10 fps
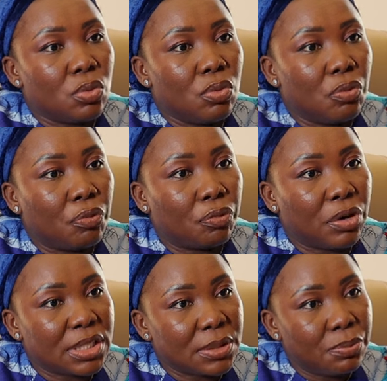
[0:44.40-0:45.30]
to
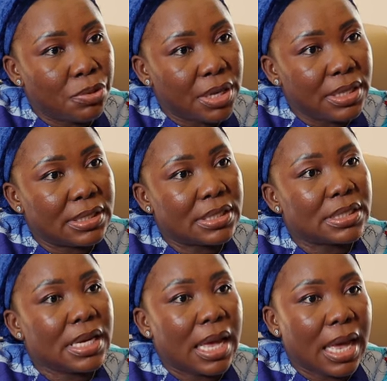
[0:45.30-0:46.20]
fresh brains,
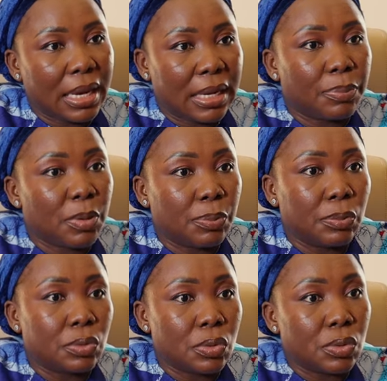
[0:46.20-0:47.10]
other
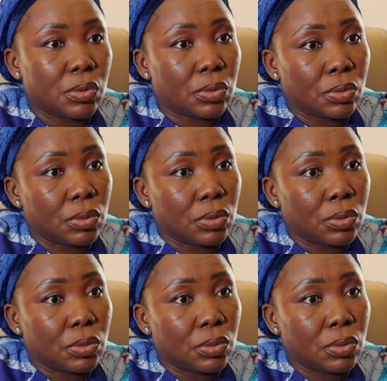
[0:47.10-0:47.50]
people to also